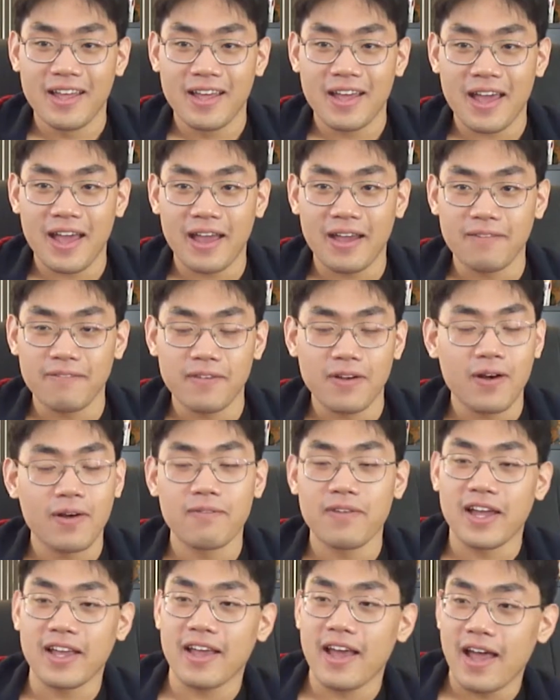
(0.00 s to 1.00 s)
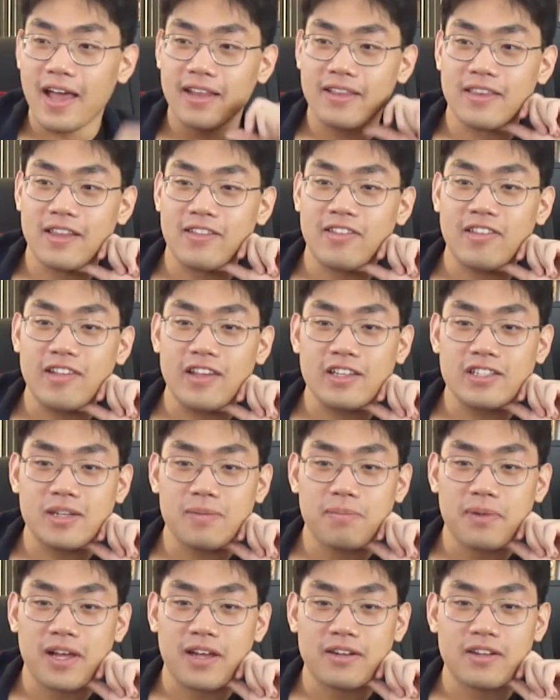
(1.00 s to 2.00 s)
And oh my god, the
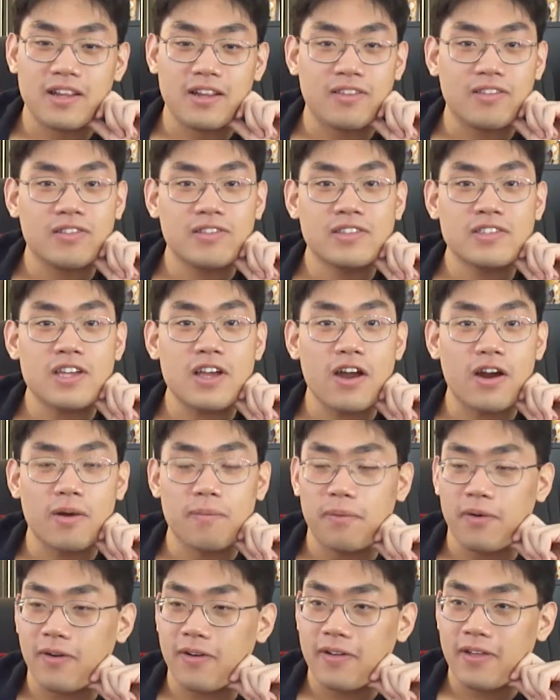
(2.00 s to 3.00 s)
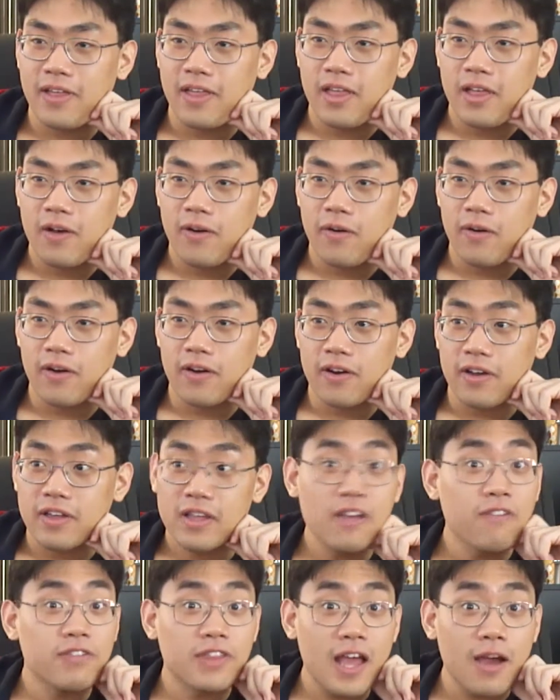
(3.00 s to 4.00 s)
CG blood is terrible. Or
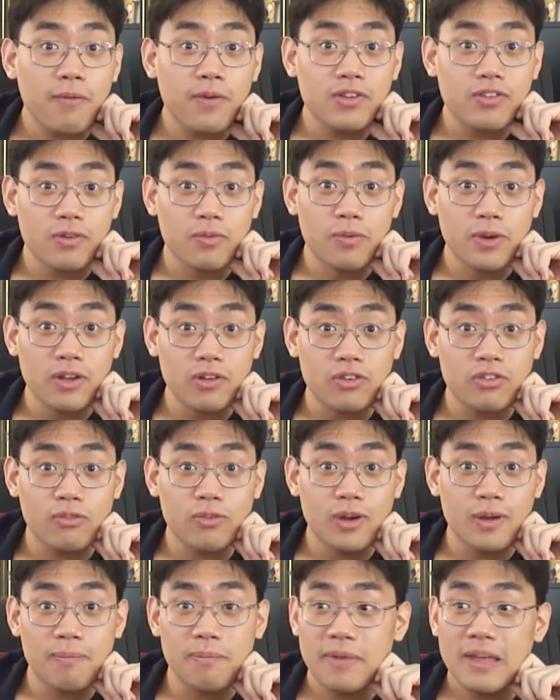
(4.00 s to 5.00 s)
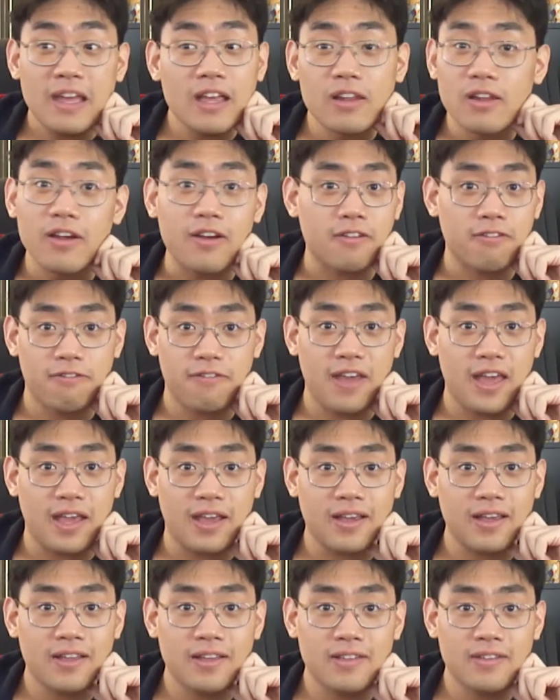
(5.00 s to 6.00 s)
if that was a real squib, it looked
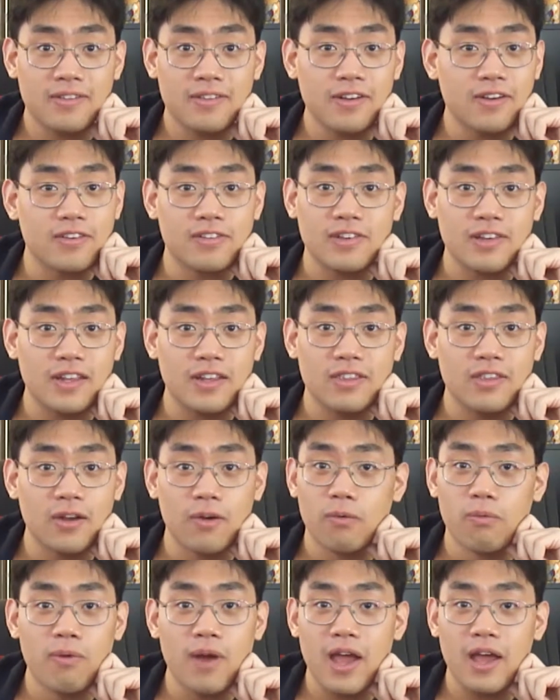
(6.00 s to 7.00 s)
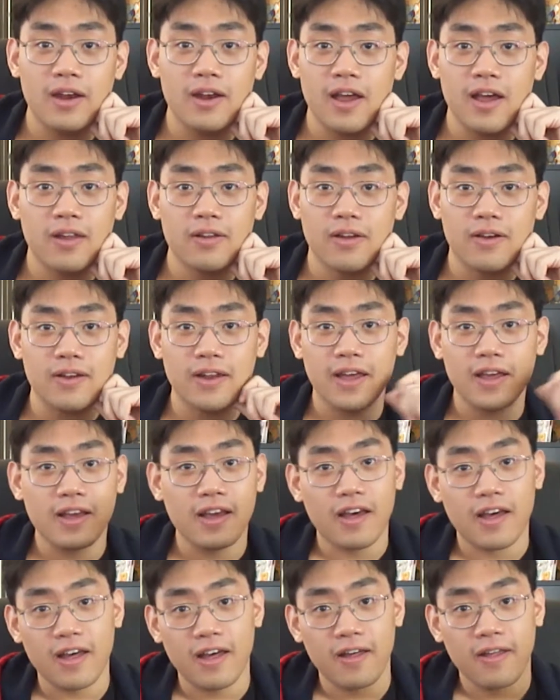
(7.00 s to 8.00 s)
fake. Seriously, the red looked like
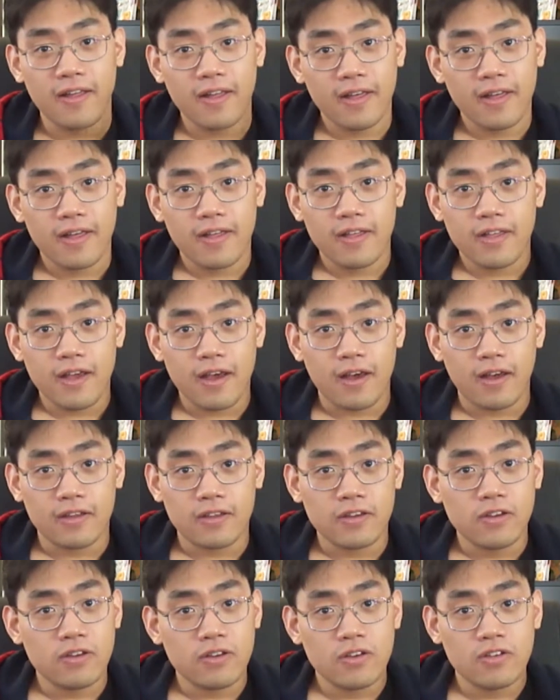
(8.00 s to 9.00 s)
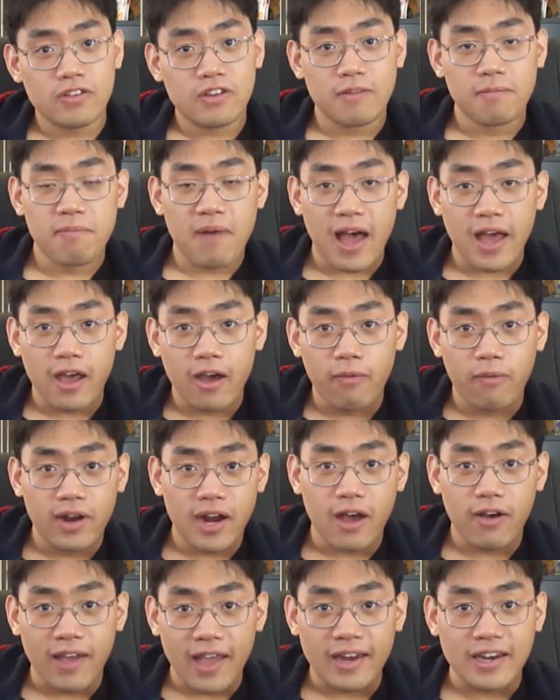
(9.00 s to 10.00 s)
you used a Maya
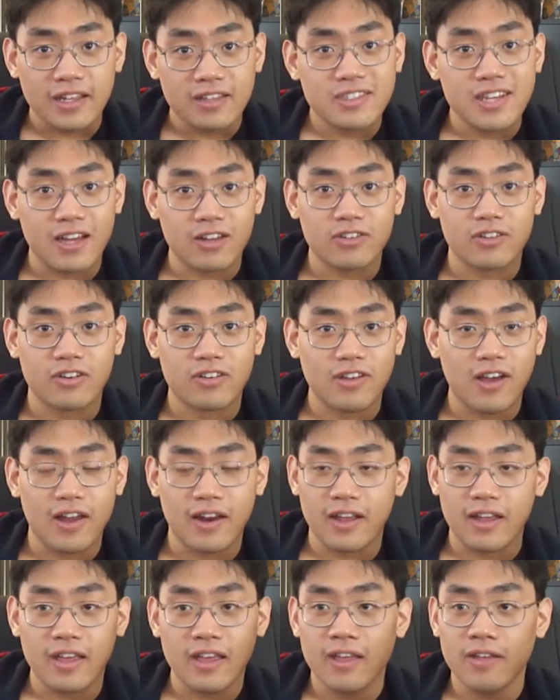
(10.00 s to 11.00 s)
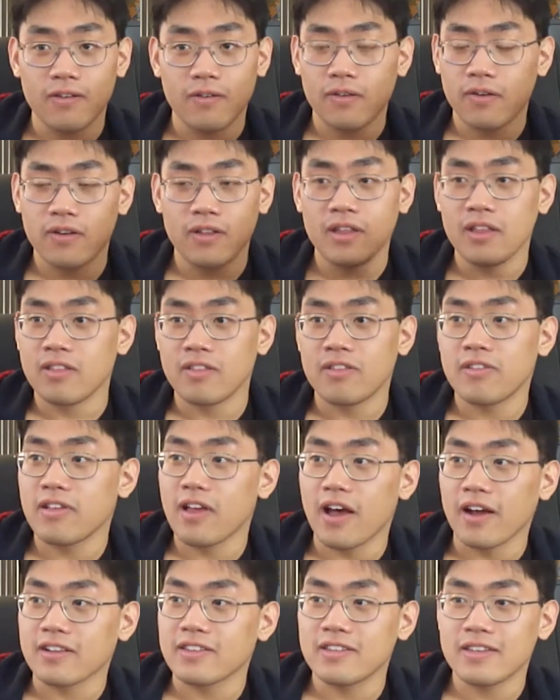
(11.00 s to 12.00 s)
without any textures on it. It
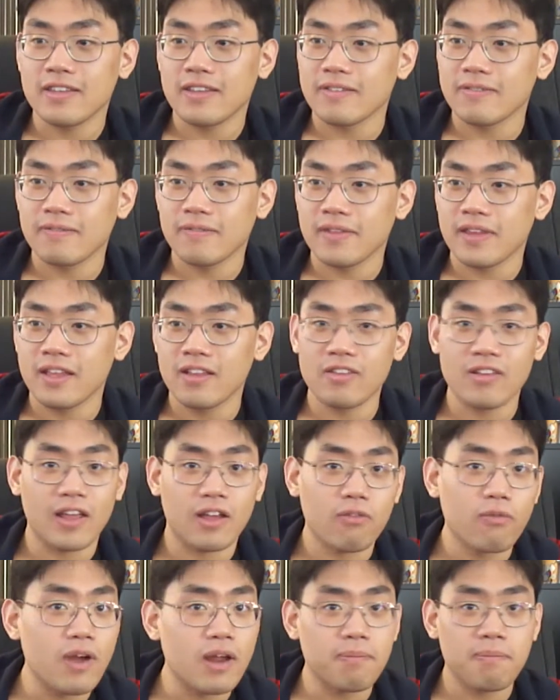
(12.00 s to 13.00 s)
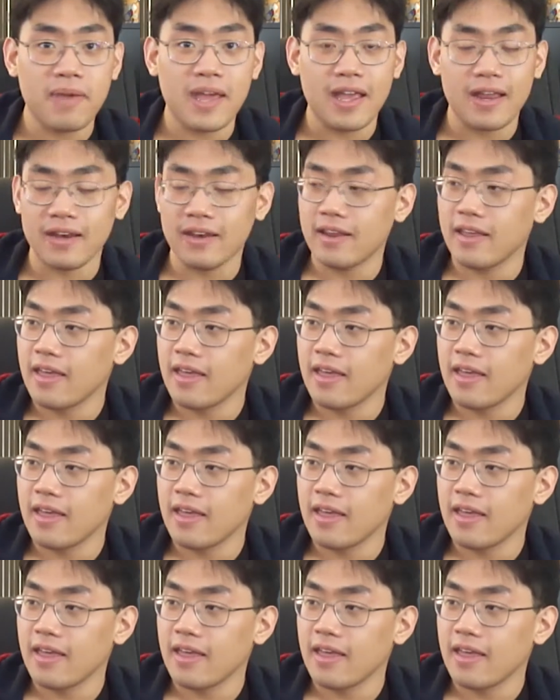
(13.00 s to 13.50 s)
sucked. It's like red paint.